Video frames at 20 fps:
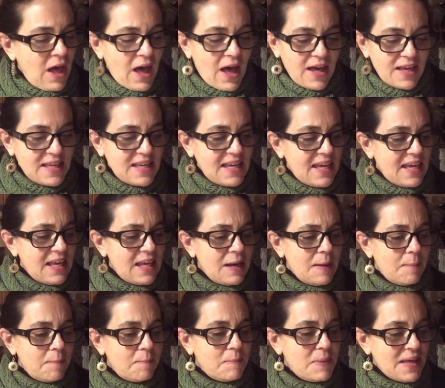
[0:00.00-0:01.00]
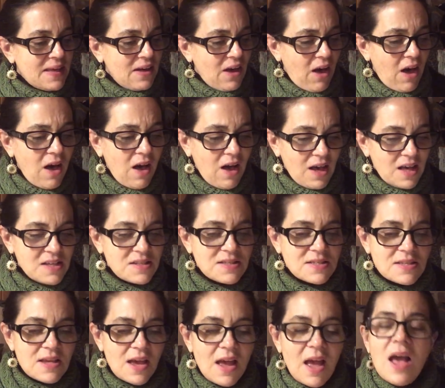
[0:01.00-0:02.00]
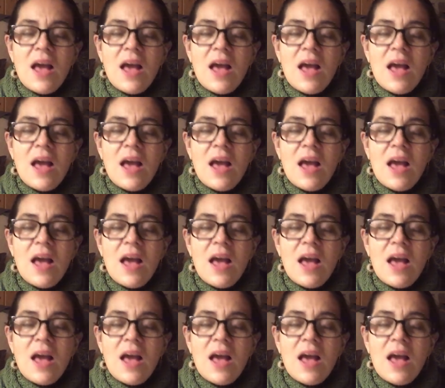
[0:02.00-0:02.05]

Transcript: again because